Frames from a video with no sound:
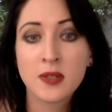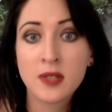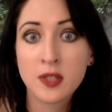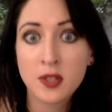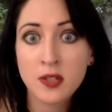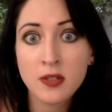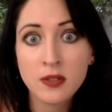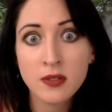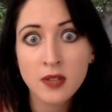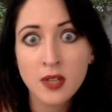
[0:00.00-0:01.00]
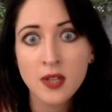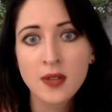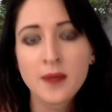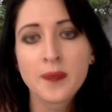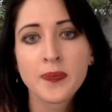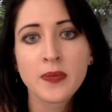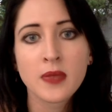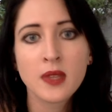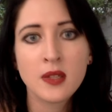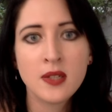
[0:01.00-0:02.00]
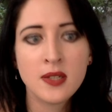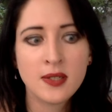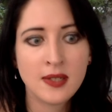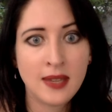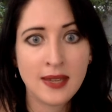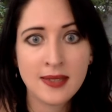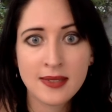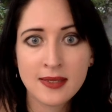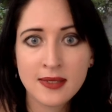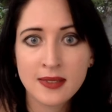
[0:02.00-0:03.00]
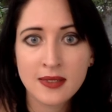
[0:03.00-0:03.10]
is it true? And she said, yes,